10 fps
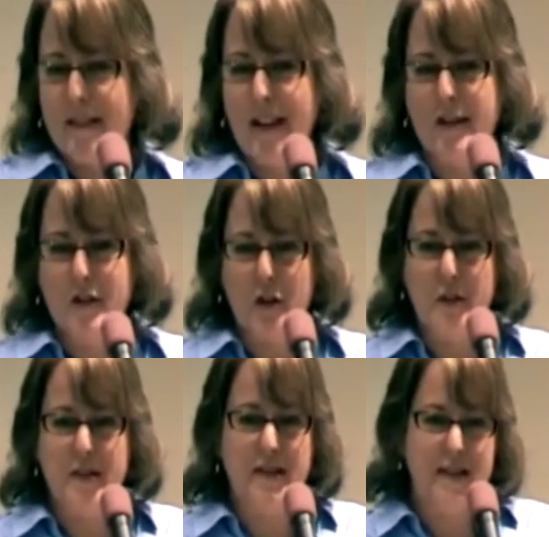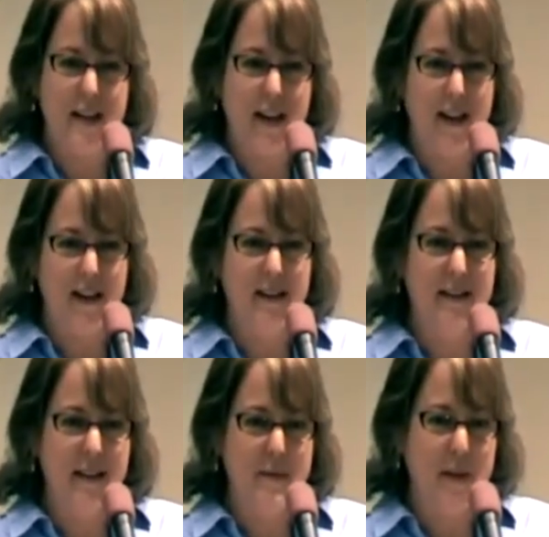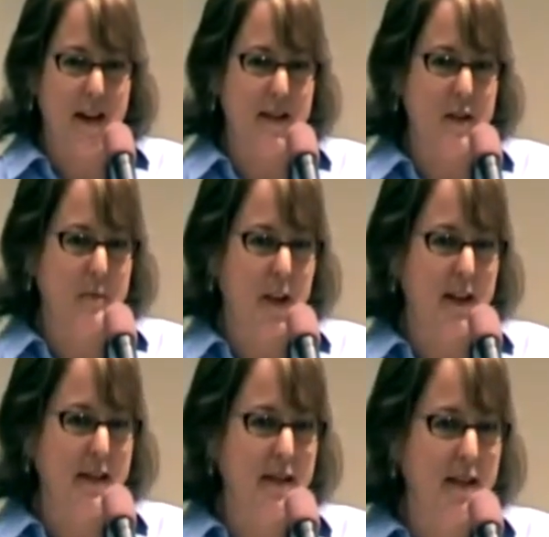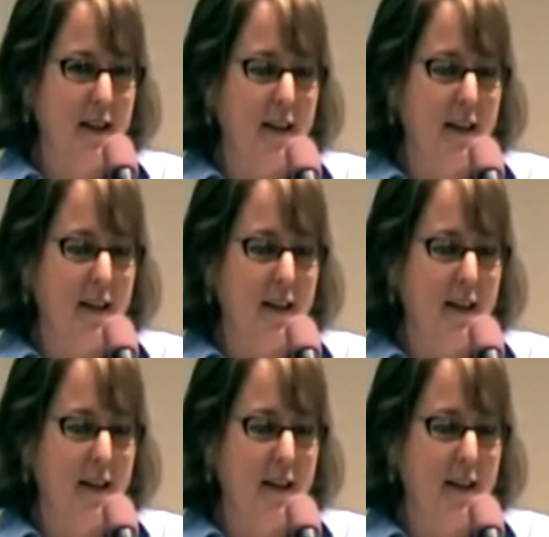and chose to stay and make this place